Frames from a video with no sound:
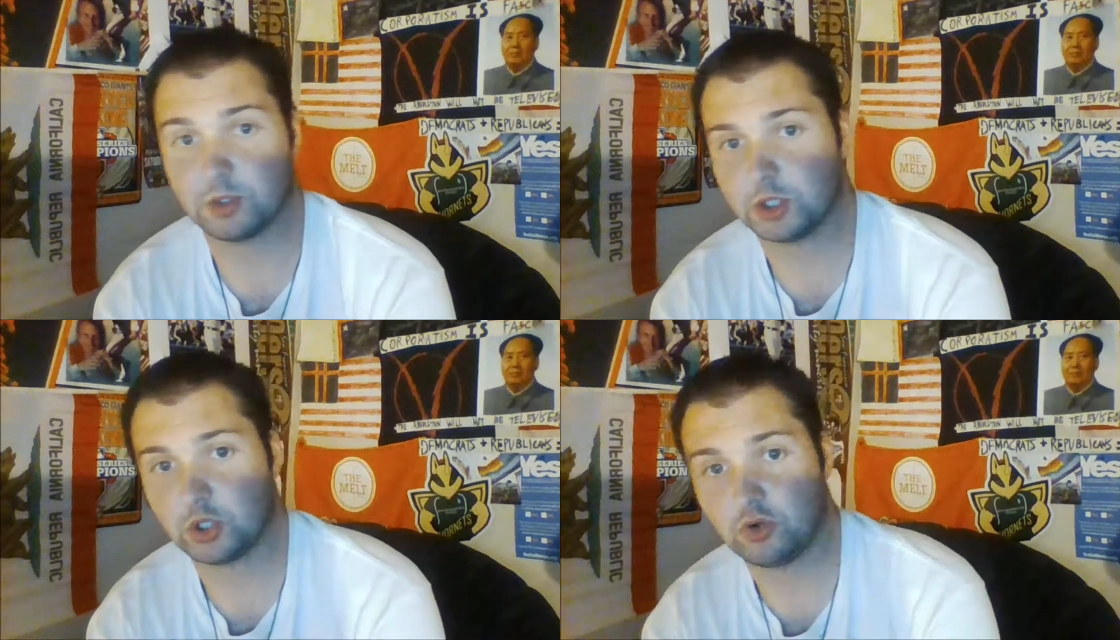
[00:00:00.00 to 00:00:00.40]
Speaker 1: able
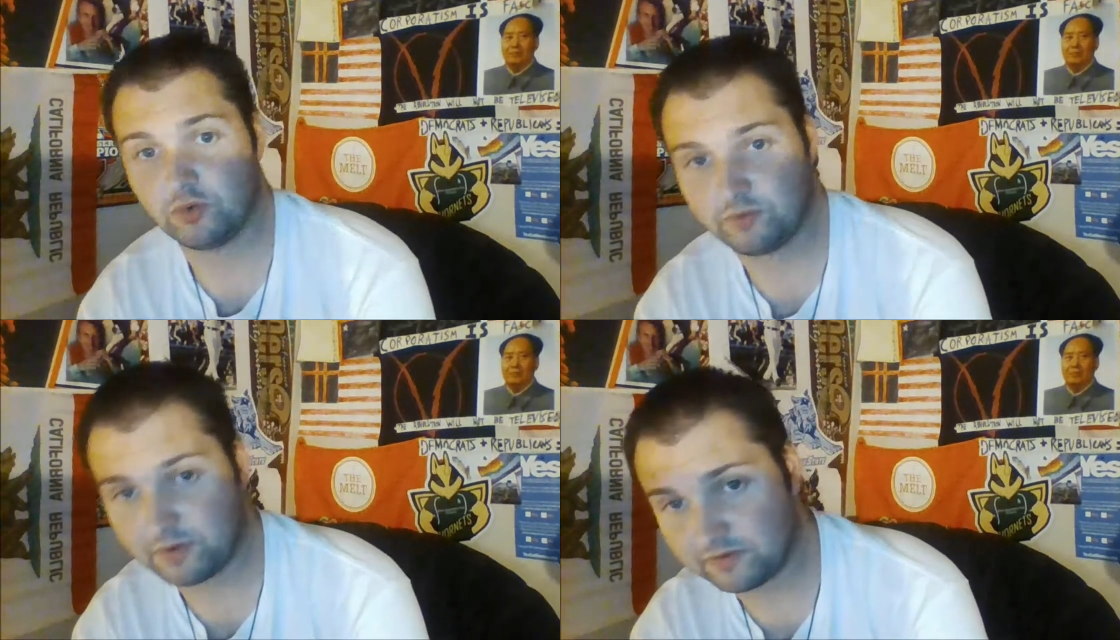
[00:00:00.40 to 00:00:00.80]
to
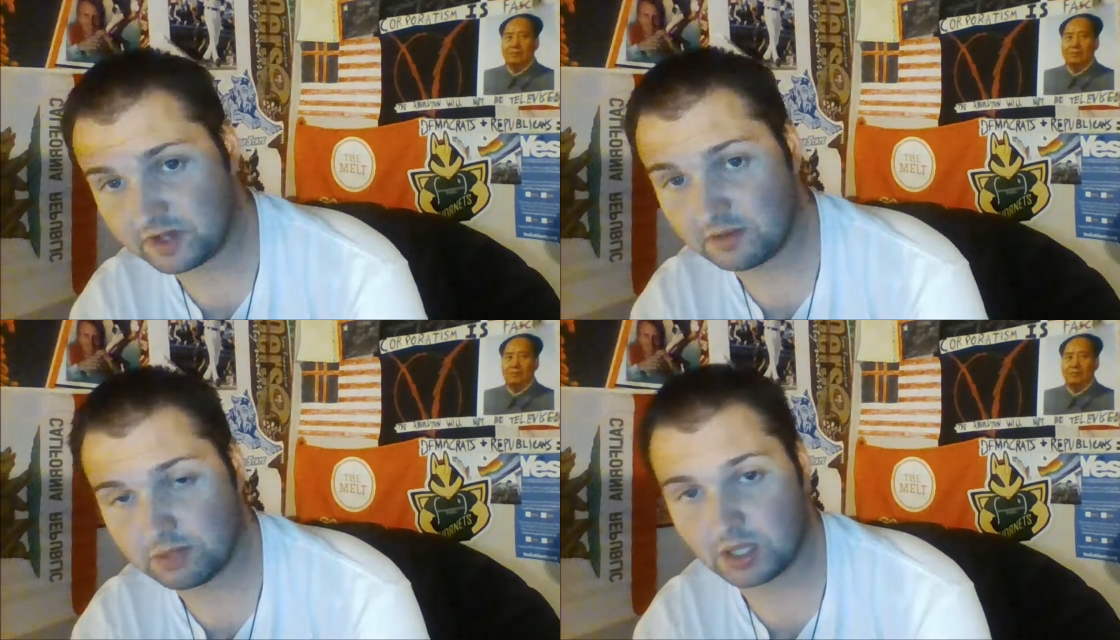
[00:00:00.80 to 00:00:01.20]
do
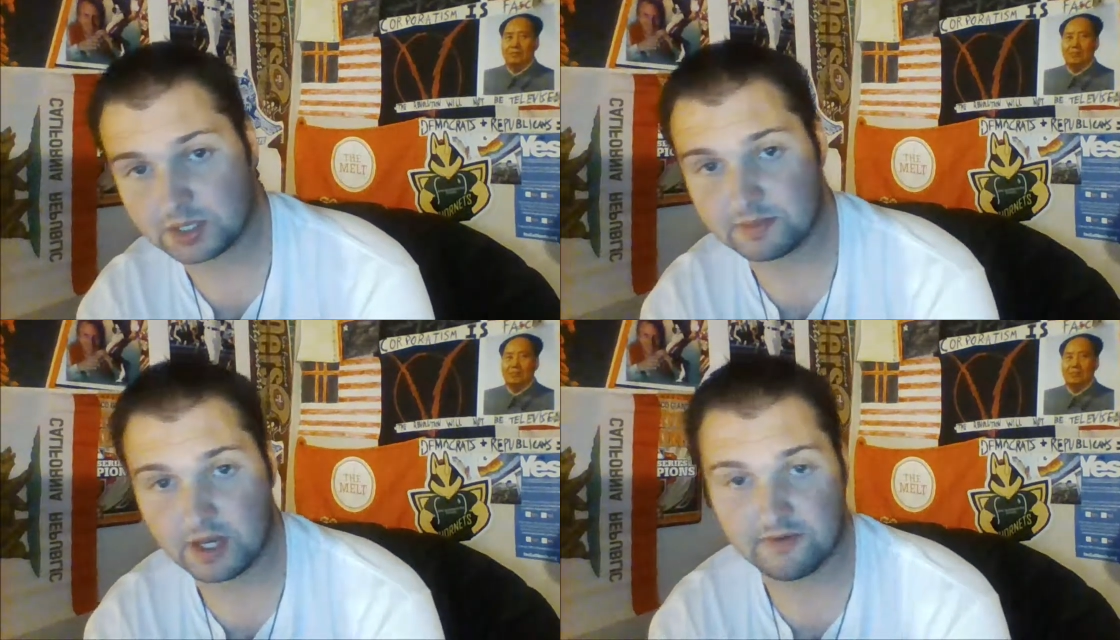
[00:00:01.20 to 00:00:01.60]
fifteen
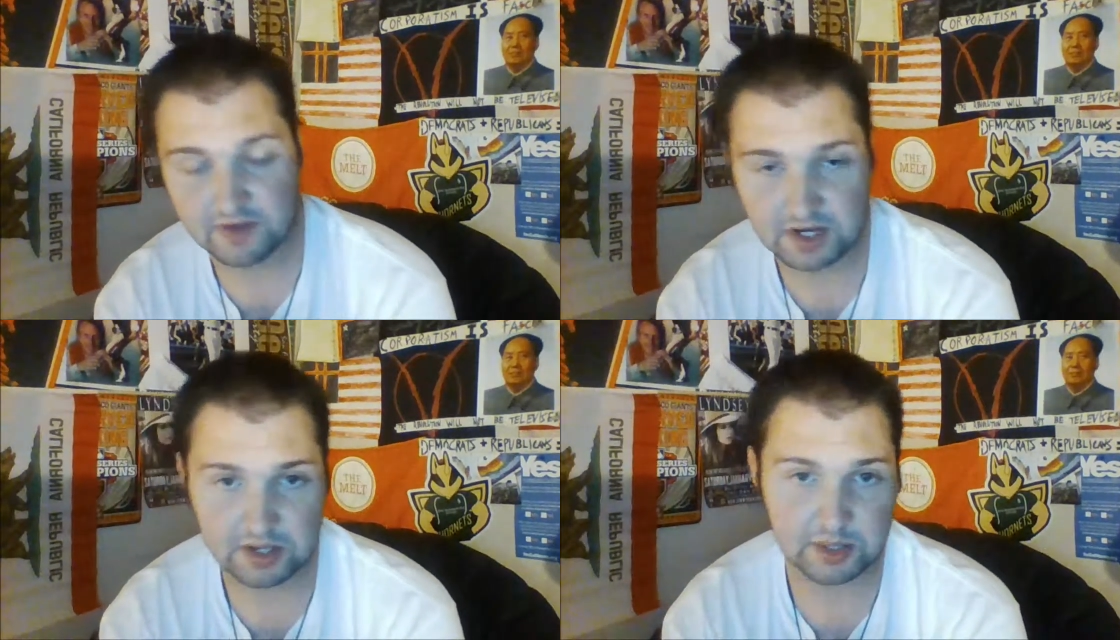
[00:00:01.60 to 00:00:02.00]
plus minute
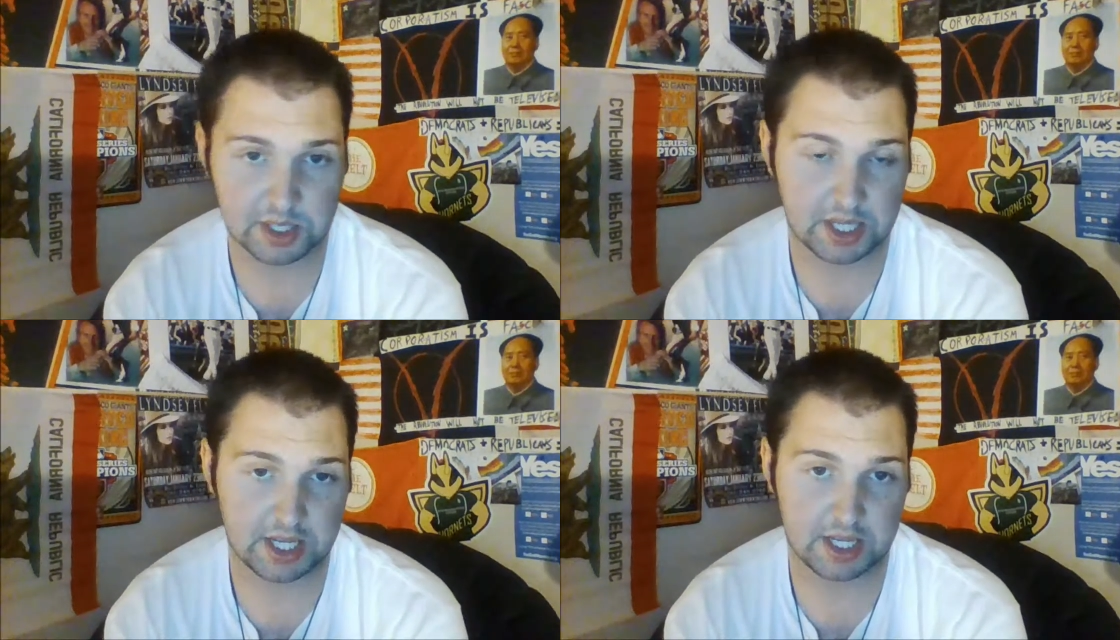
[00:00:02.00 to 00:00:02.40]
videos
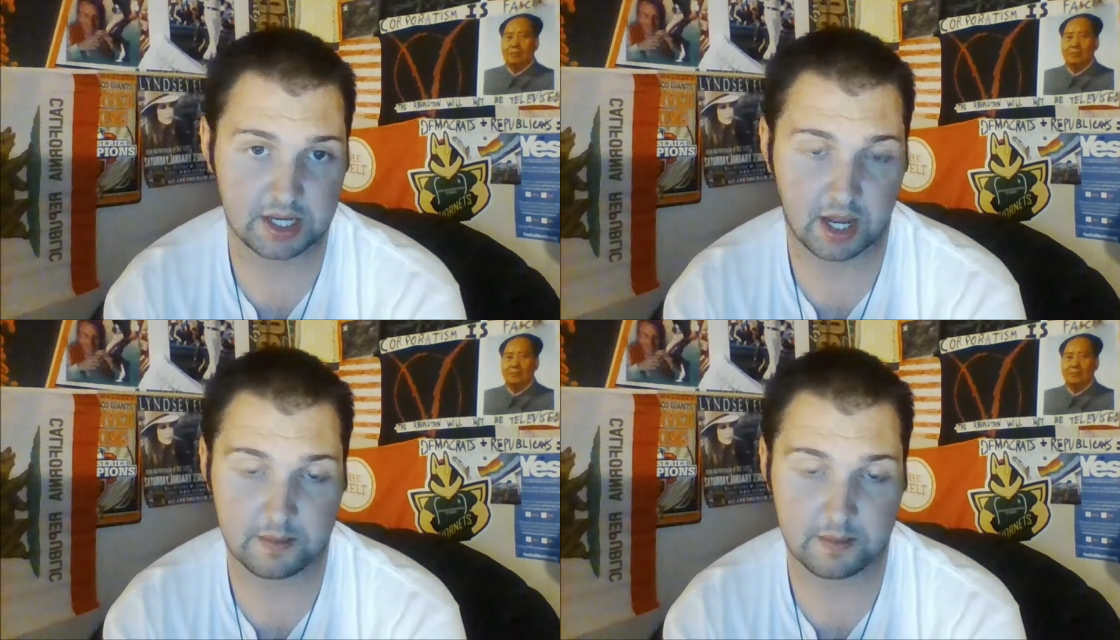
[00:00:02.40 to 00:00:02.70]
again.